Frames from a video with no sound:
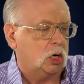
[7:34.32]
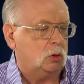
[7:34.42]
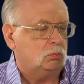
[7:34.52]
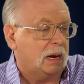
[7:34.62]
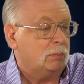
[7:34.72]

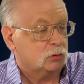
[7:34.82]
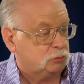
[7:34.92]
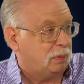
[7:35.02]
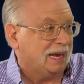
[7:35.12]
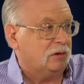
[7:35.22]
members
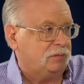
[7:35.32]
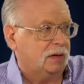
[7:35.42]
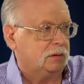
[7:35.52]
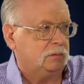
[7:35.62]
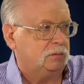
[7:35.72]

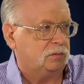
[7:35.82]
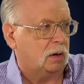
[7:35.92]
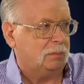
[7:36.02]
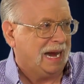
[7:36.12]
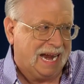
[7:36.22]
benefit
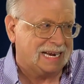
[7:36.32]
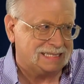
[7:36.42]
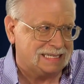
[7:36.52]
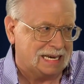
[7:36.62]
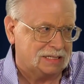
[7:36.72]
from
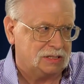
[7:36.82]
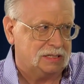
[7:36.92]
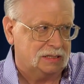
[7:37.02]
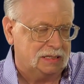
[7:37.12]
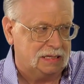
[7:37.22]
access
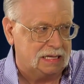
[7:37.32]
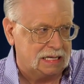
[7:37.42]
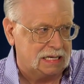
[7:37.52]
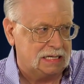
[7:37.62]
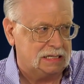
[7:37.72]
to
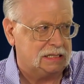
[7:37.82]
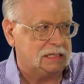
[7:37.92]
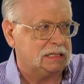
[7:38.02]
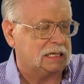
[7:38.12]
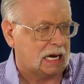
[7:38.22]

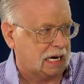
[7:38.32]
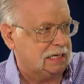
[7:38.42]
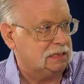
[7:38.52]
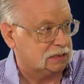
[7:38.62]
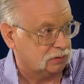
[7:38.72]
these
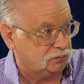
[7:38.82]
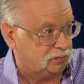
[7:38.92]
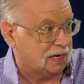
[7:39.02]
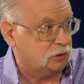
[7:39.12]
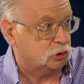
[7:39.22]
kinds of
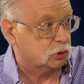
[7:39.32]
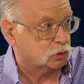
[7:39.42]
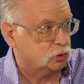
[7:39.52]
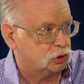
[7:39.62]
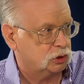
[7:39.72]

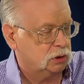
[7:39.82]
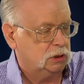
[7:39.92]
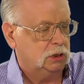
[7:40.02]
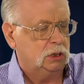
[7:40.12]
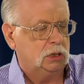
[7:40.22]
vendors.
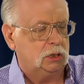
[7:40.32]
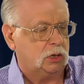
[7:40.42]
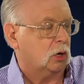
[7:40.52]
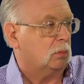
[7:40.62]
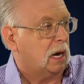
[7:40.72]

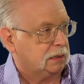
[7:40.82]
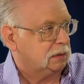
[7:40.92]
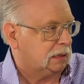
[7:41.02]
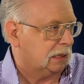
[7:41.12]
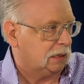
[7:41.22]
There are my
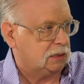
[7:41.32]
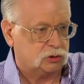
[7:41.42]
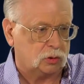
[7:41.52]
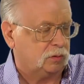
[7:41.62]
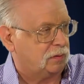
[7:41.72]
Kennedy
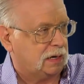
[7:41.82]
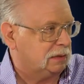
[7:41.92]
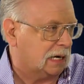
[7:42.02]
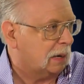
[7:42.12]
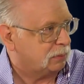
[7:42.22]

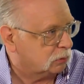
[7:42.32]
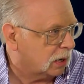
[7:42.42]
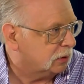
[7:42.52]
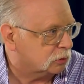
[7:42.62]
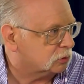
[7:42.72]
certified
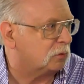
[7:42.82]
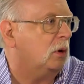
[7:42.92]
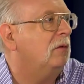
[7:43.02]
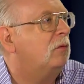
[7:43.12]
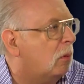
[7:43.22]
copywriters
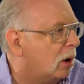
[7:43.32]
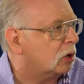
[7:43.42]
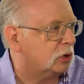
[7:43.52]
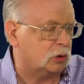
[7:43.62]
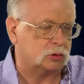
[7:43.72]
for info
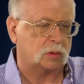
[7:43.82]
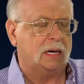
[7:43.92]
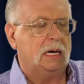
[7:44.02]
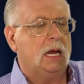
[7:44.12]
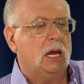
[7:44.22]
marketers,
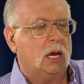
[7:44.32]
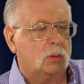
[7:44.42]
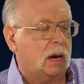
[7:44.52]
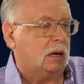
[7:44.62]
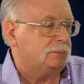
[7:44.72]
right?
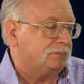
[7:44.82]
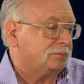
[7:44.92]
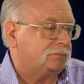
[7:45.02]
Well,